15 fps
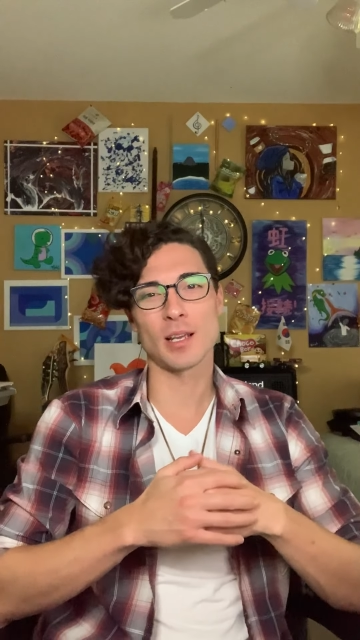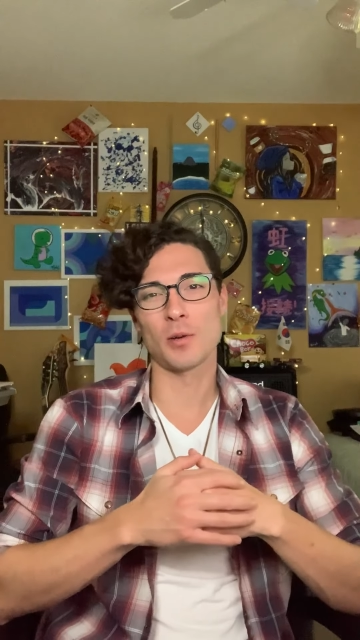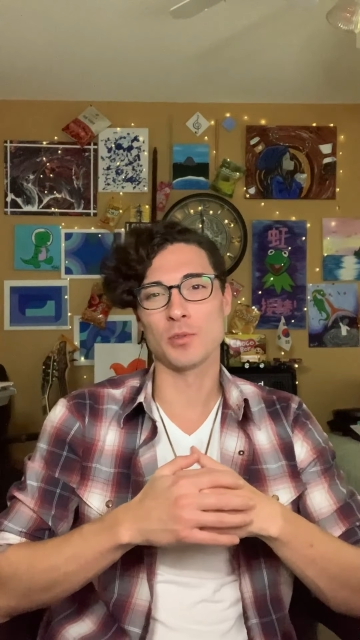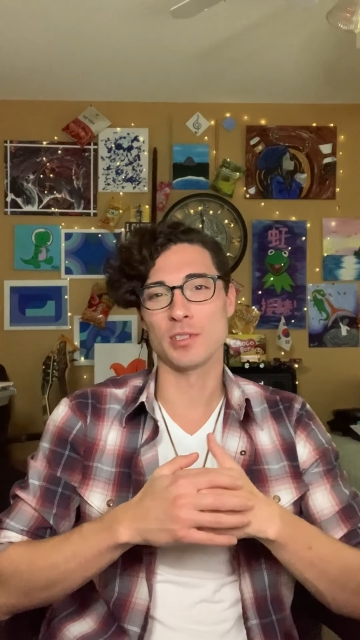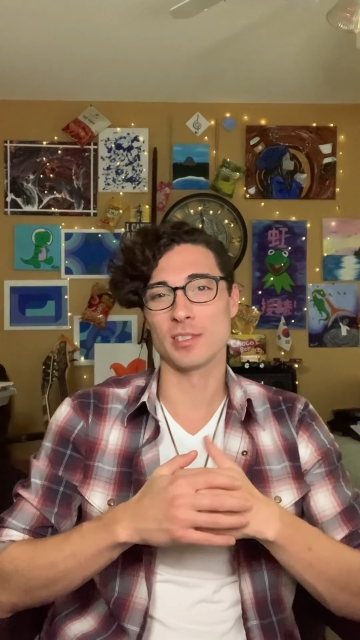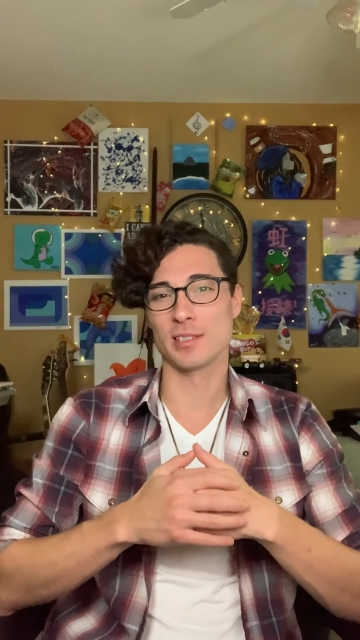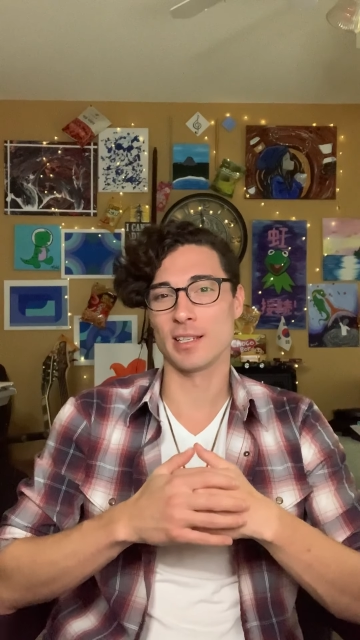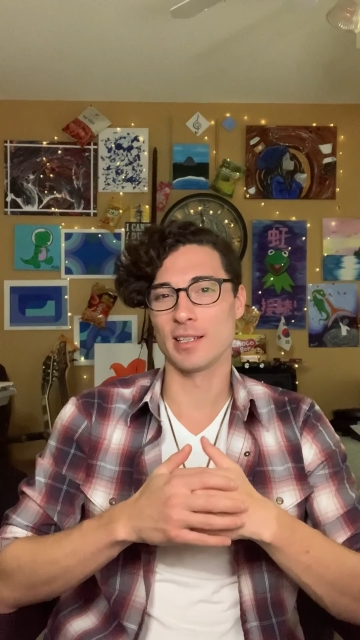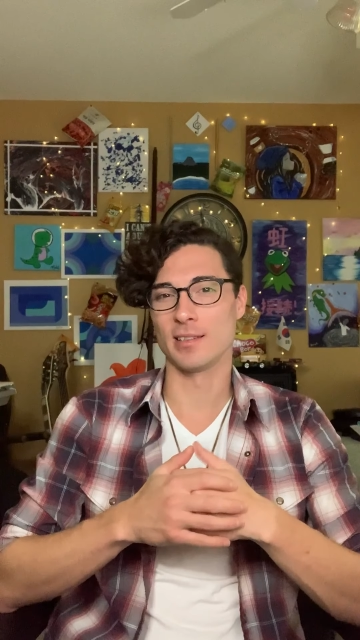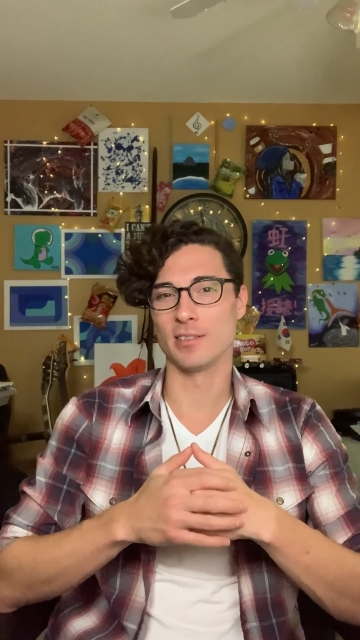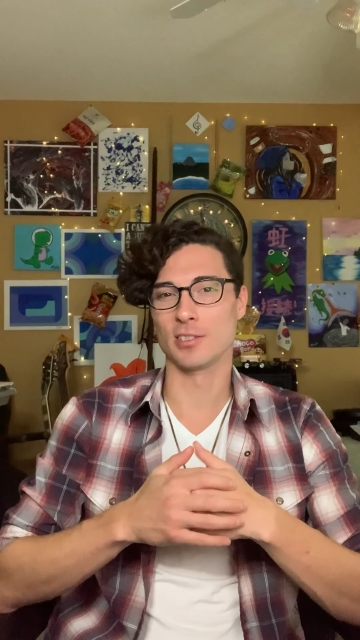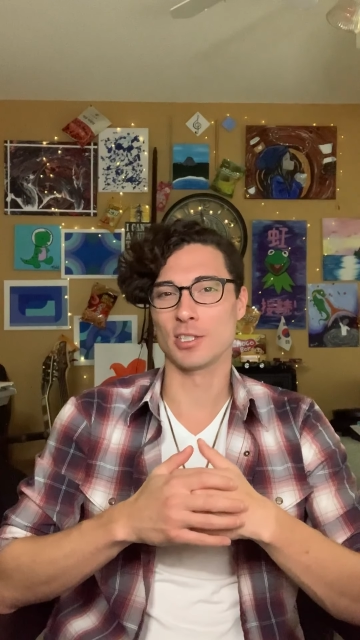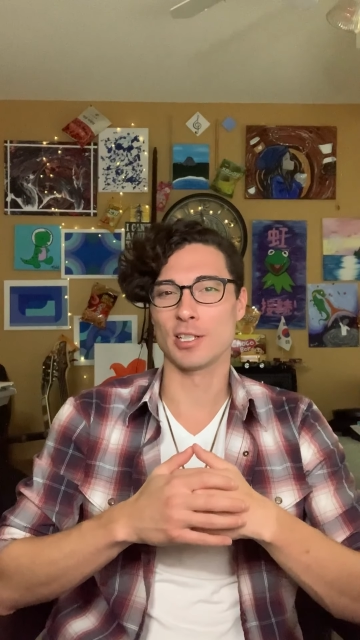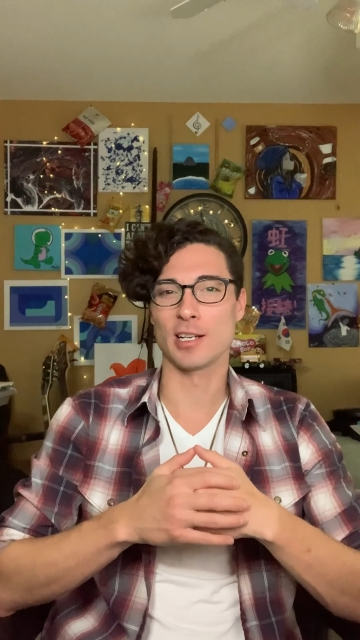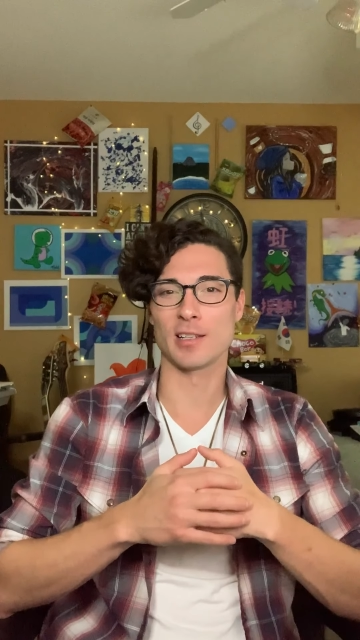I would just say
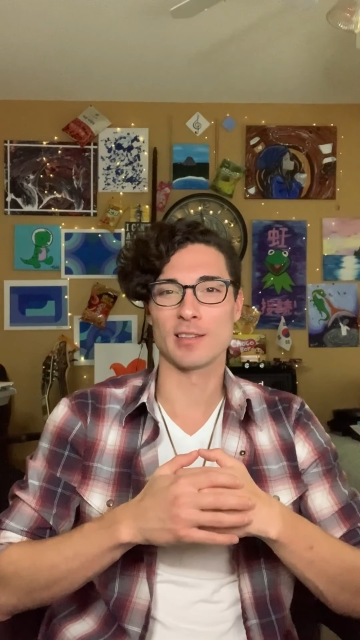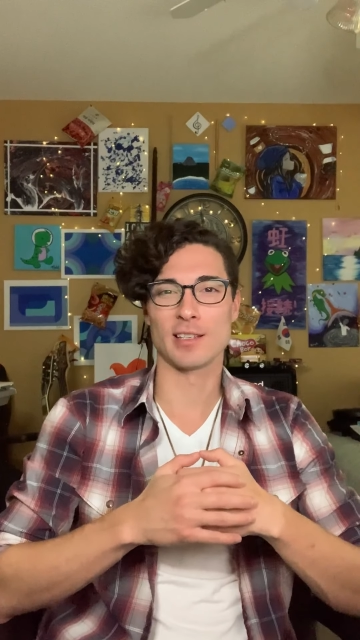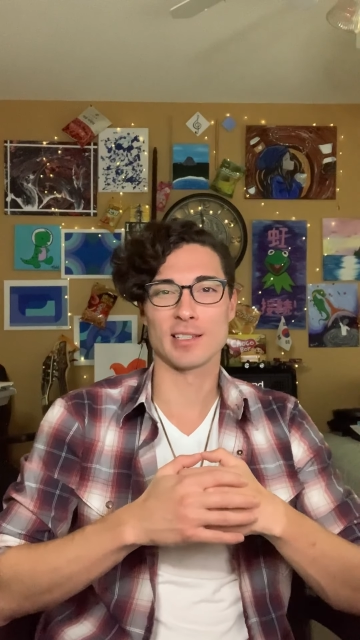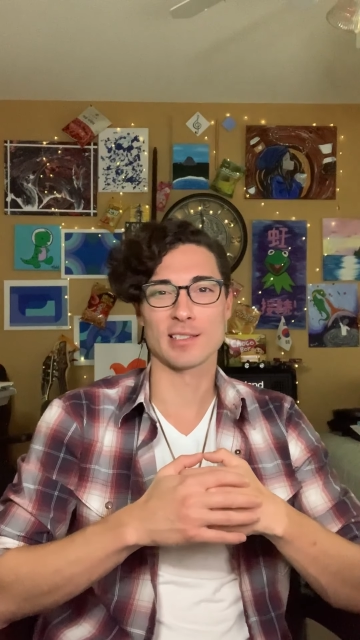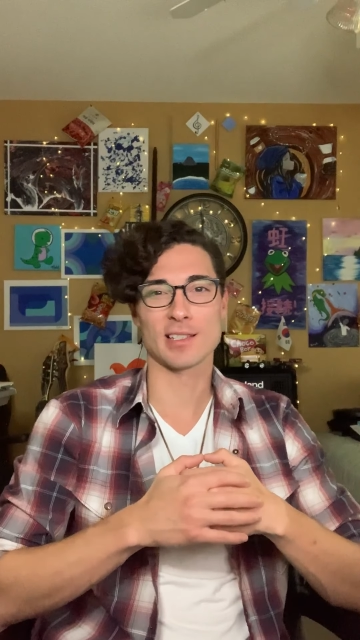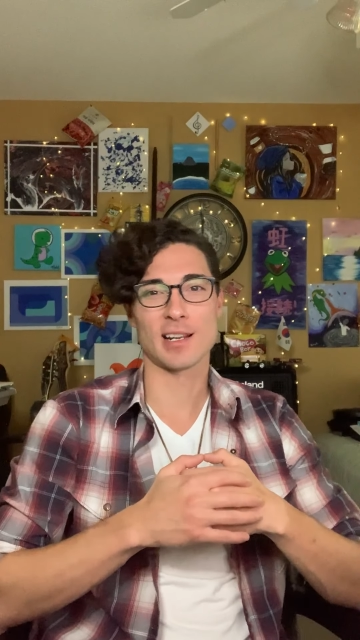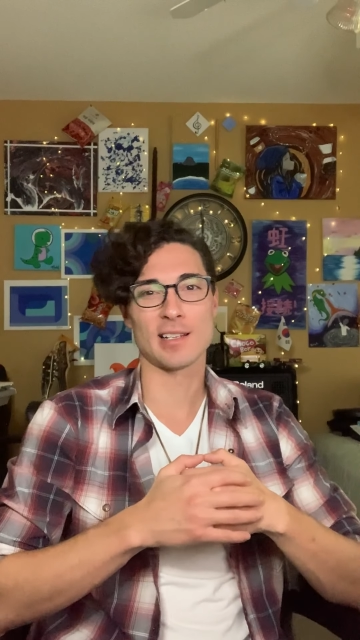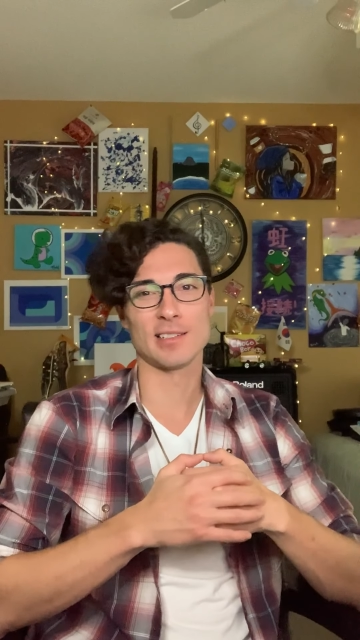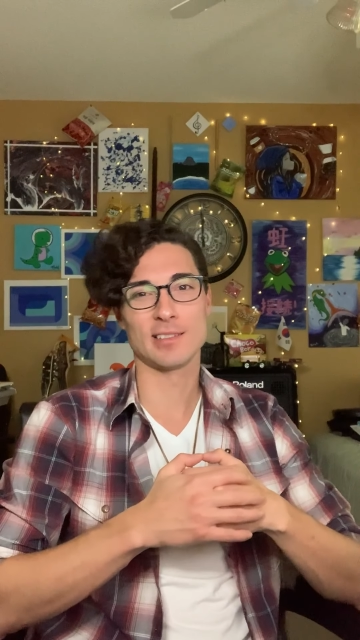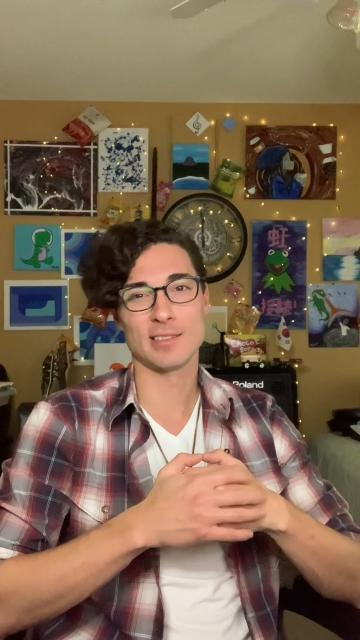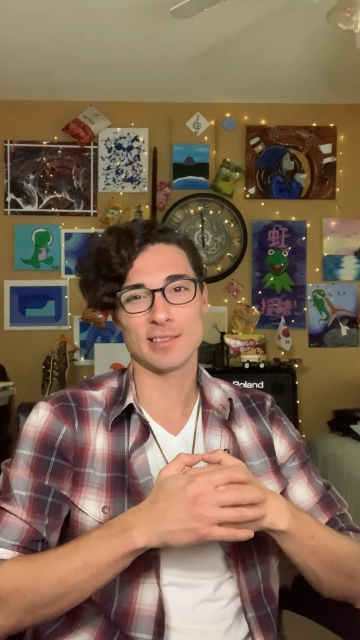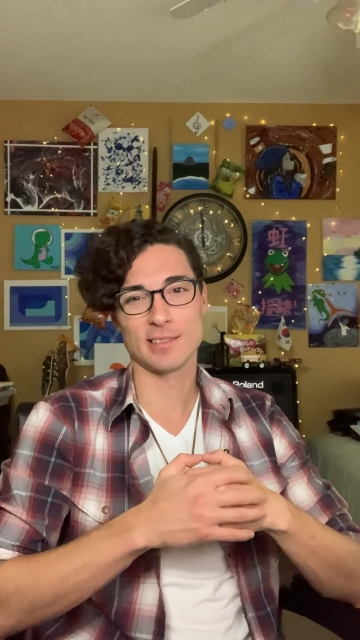there's a lot of things that I